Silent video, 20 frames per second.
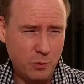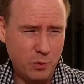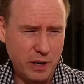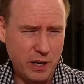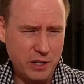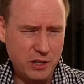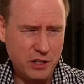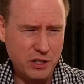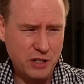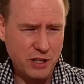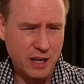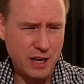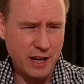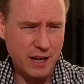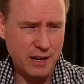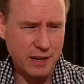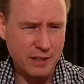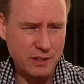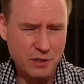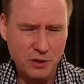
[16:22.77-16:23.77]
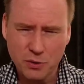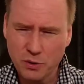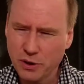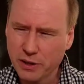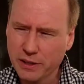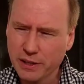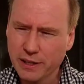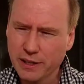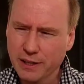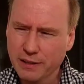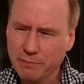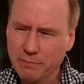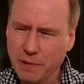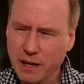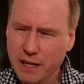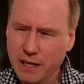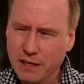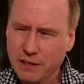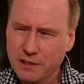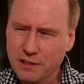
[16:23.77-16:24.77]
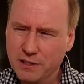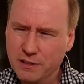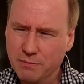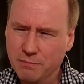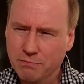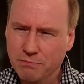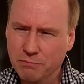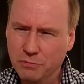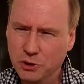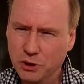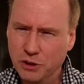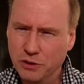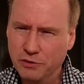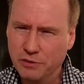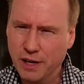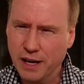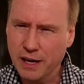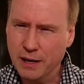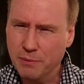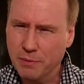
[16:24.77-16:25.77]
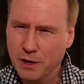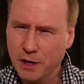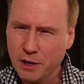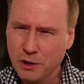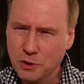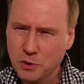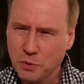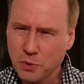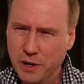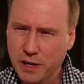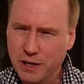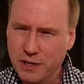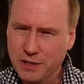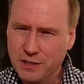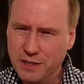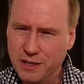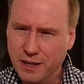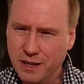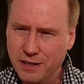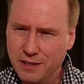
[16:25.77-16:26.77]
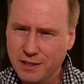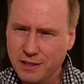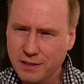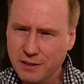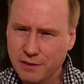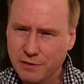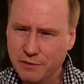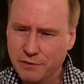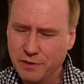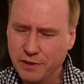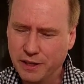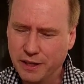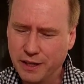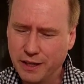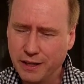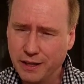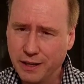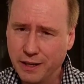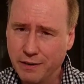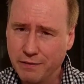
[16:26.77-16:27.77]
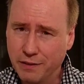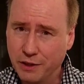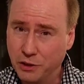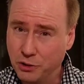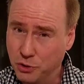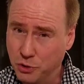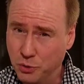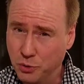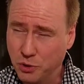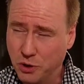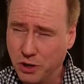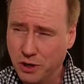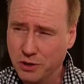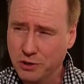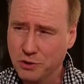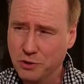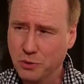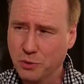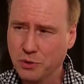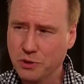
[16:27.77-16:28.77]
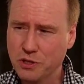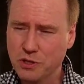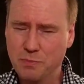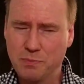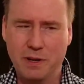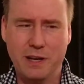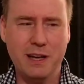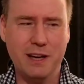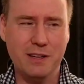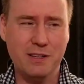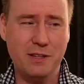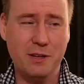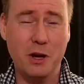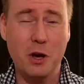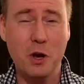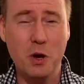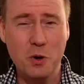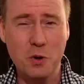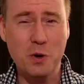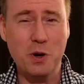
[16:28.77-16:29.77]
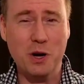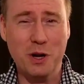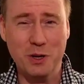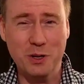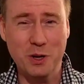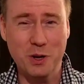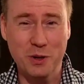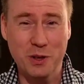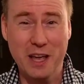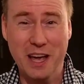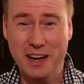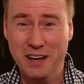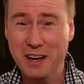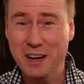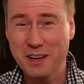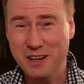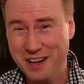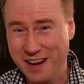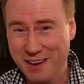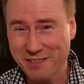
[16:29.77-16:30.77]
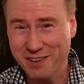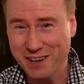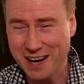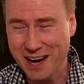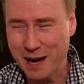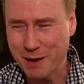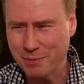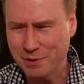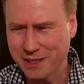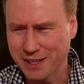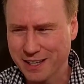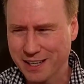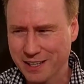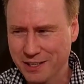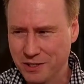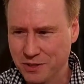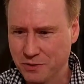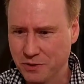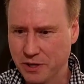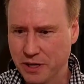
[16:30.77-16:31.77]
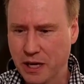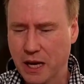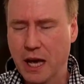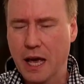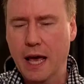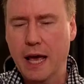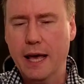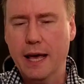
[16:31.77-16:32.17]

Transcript: which historically made some sort of eyebrows raise, the idea of the king having two consorts, because we all know that never happened in history.